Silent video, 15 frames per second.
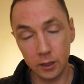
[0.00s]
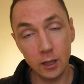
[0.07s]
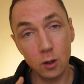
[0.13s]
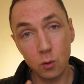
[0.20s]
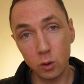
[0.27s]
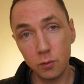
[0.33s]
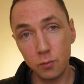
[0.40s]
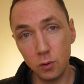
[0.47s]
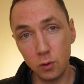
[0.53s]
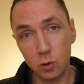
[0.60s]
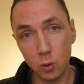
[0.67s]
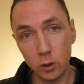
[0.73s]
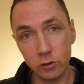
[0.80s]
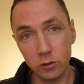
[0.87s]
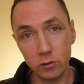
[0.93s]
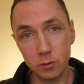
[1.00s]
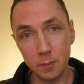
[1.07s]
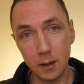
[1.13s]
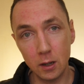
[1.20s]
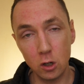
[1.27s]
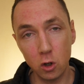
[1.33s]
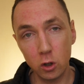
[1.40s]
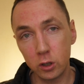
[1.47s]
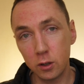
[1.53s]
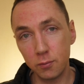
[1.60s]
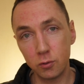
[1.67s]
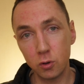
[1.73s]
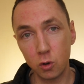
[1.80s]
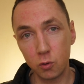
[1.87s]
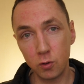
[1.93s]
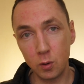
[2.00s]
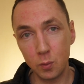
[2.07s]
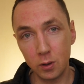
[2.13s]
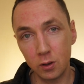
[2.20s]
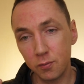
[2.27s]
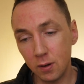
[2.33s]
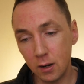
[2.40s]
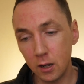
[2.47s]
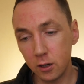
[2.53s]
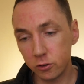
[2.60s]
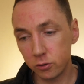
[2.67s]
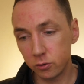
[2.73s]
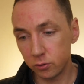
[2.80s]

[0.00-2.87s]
I get quite a few questions about Leica photography with flash.